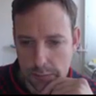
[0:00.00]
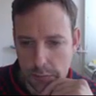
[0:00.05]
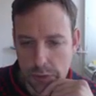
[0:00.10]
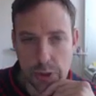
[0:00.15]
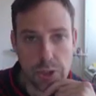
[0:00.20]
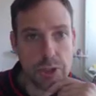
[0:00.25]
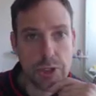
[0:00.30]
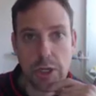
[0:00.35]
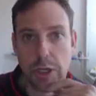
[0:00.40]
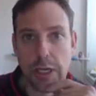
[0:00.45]

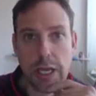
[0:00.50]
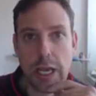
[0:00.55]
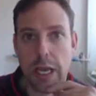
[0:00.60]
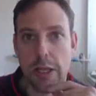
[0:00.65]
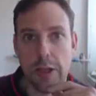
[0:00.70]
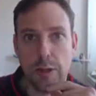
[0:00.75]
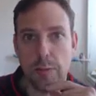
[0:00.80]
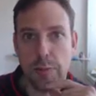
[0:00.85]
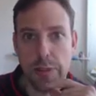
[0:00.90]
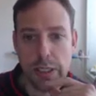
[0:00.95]
which is okay
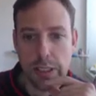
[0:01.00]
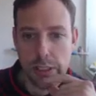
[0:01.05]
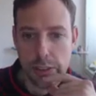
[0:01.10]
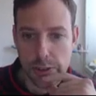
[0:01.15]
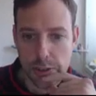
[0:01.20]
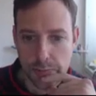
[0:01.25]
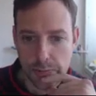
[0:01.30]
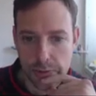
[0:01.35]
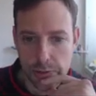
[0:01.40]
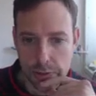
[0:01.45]
in the
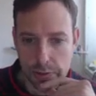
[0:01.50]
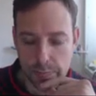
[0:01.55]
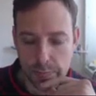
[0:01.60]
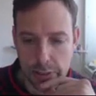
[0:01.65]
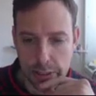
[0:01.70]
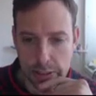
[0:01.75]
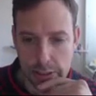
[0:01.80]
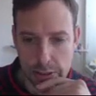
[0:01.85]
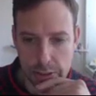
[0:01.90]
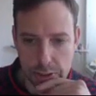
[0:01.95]
planning
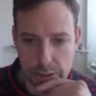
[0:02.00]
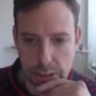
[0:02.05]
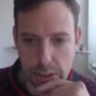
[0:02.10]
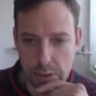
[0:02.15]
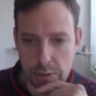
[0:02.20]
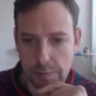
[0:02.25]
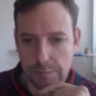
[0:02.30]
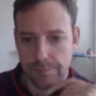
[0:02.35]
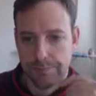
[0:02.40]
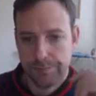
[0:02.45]

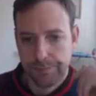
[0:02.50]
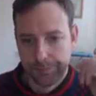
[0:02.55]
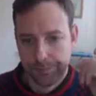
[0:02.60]
stage.